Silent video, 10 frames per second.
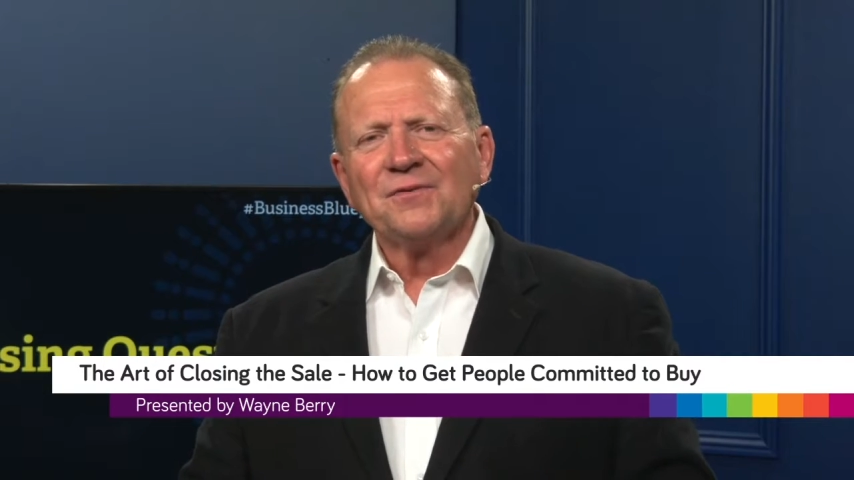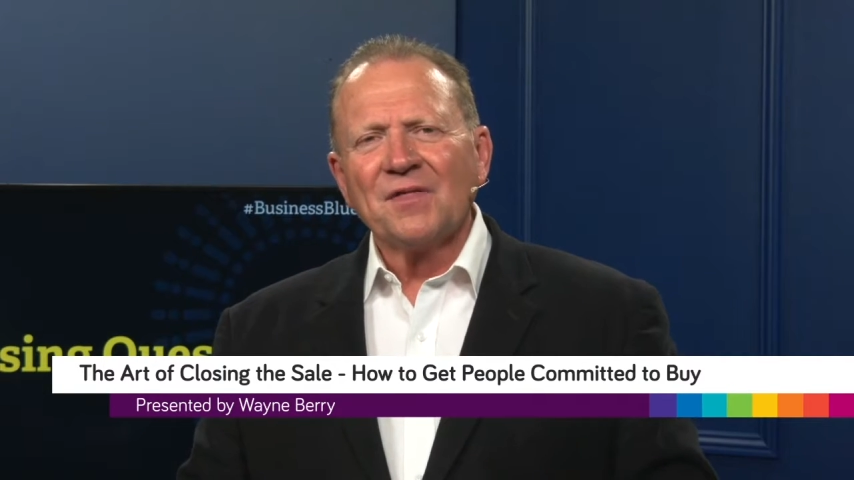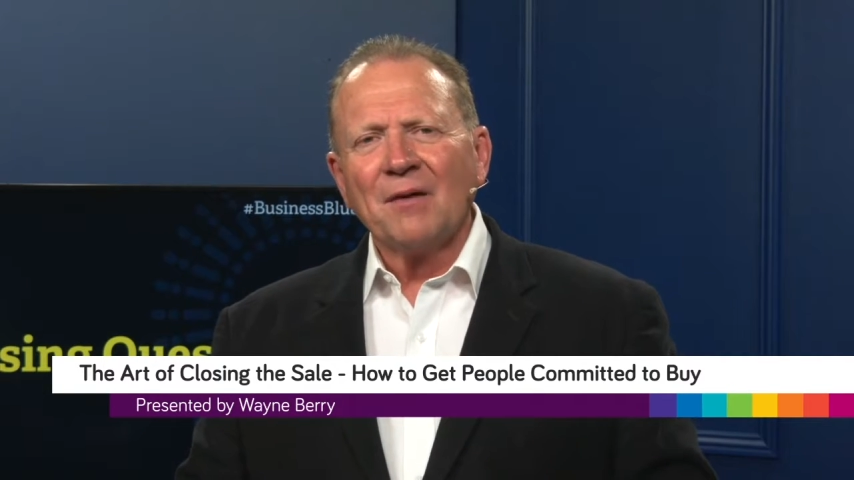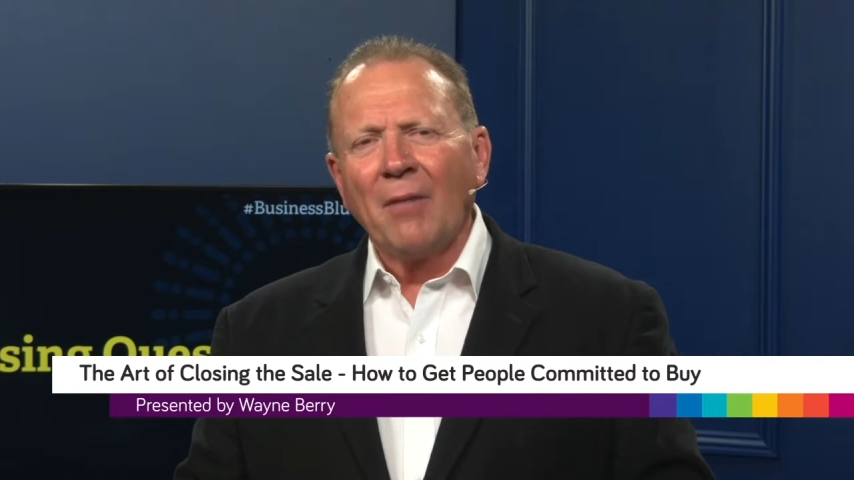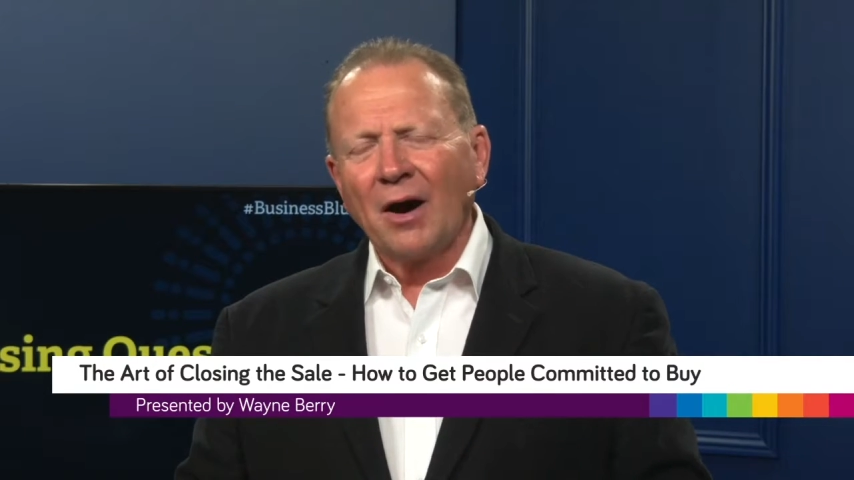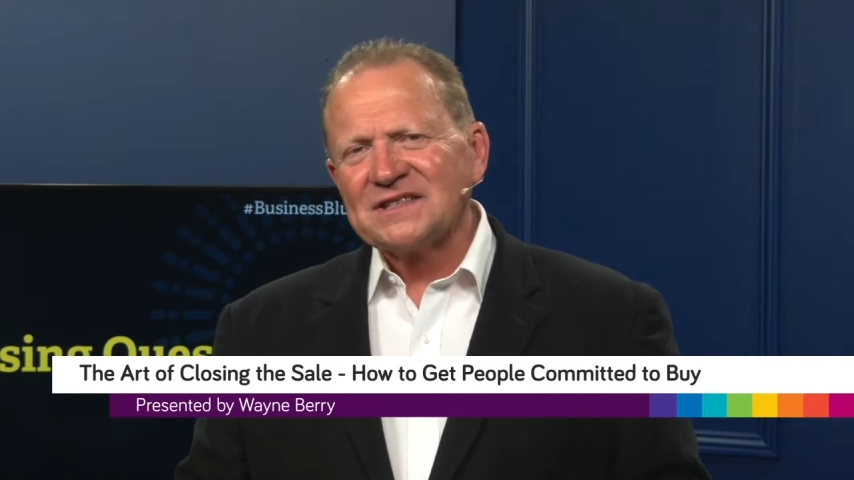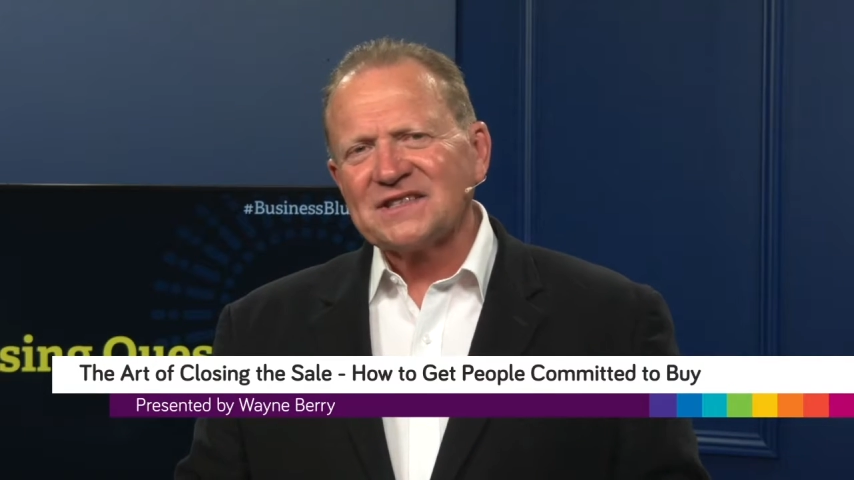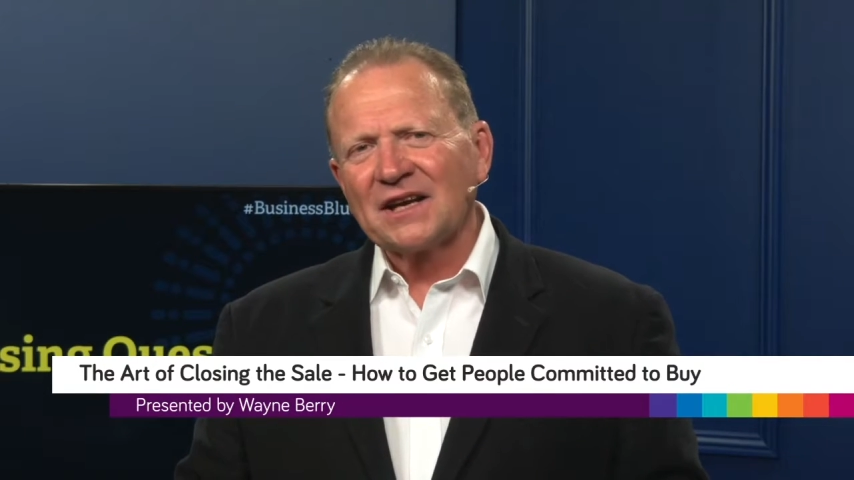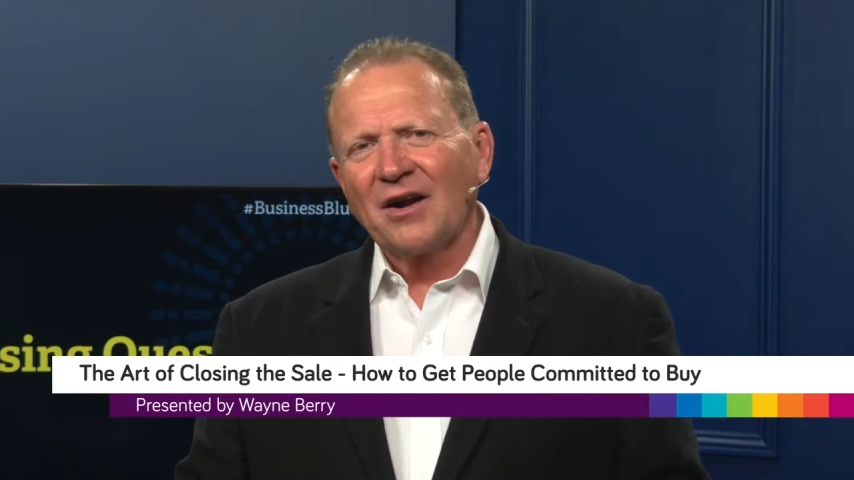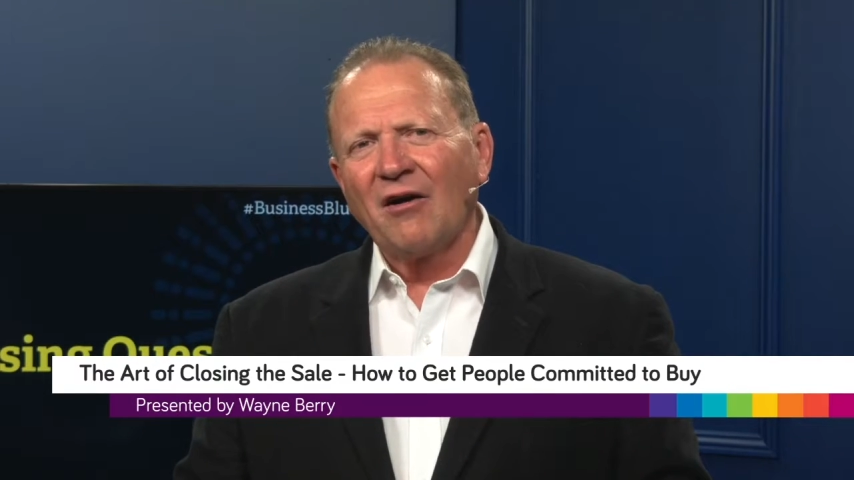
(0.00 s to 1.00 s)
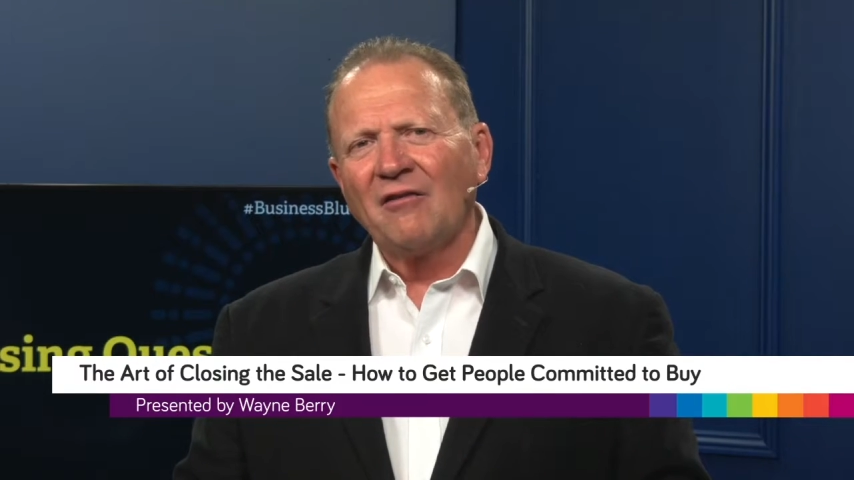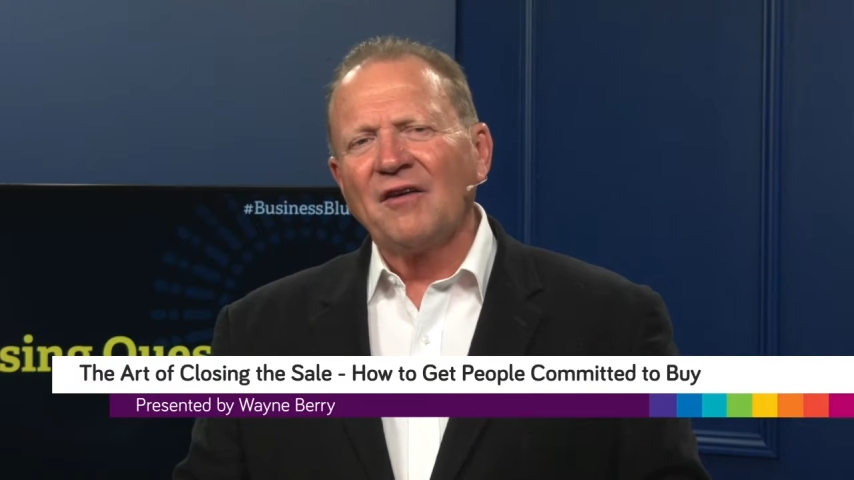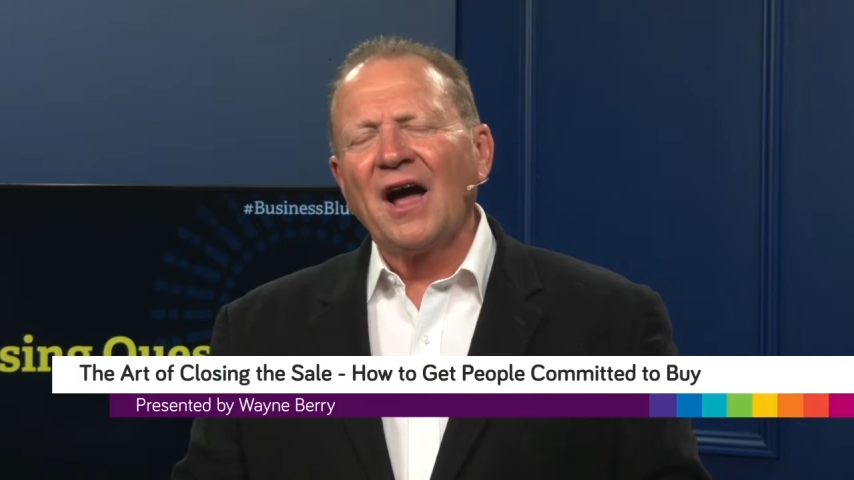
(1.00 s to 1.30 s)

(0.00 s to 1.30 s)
mindset of